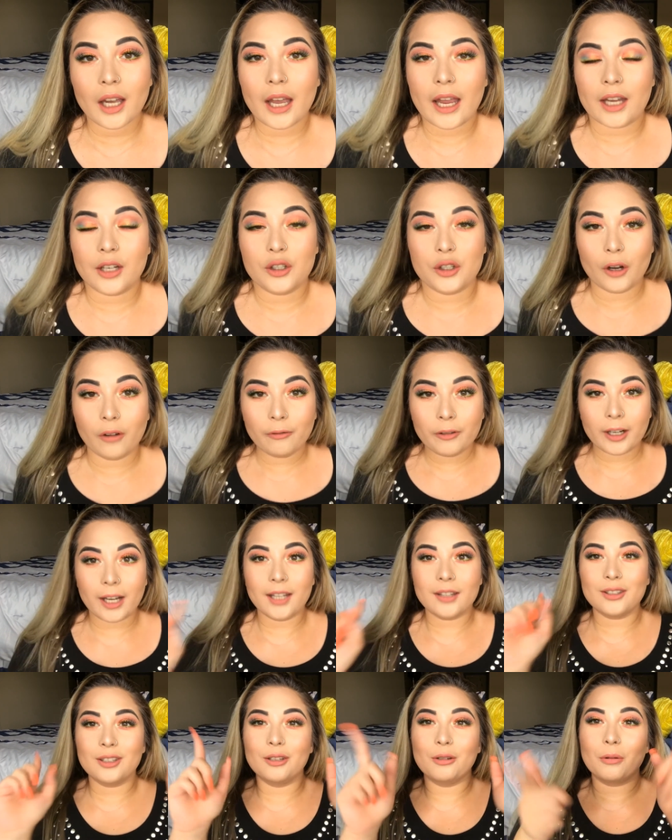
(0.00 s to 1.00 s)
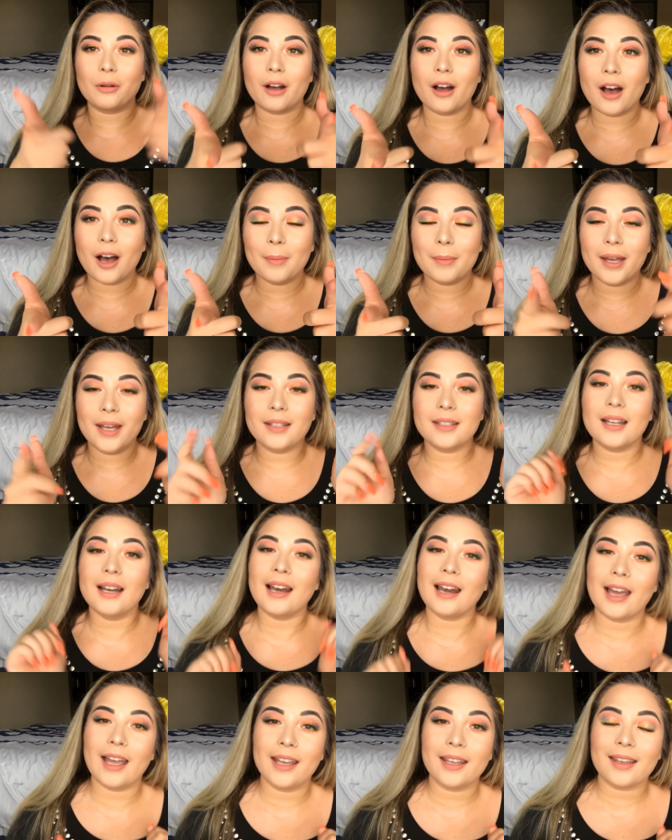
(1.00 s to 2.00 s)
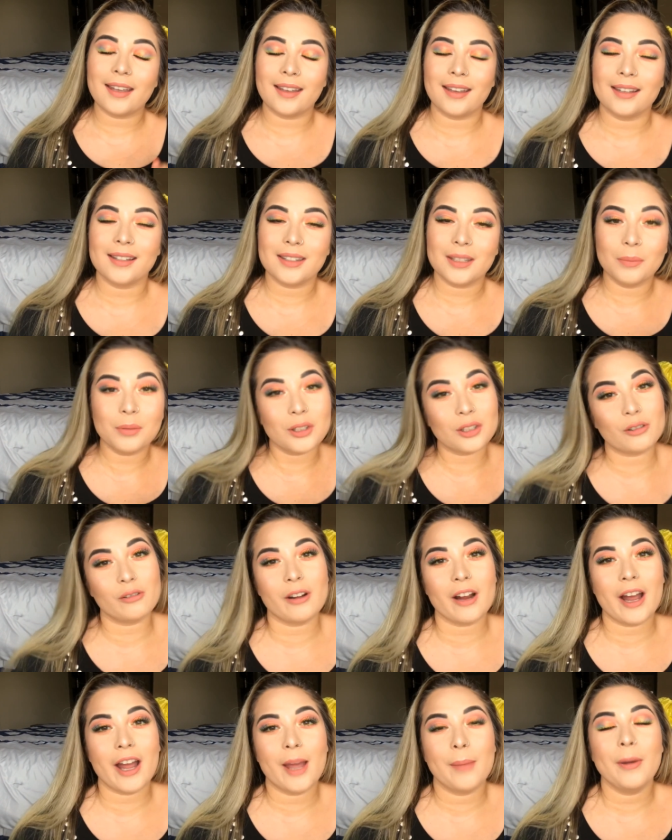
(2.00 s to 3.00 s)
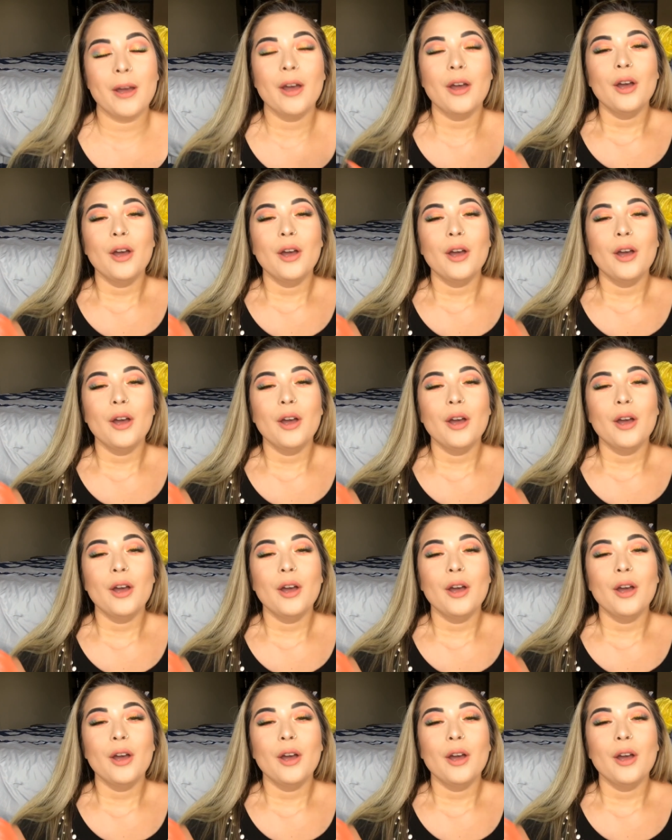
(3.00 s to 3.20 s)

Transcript: and don't forget to comment, like, and subscribe.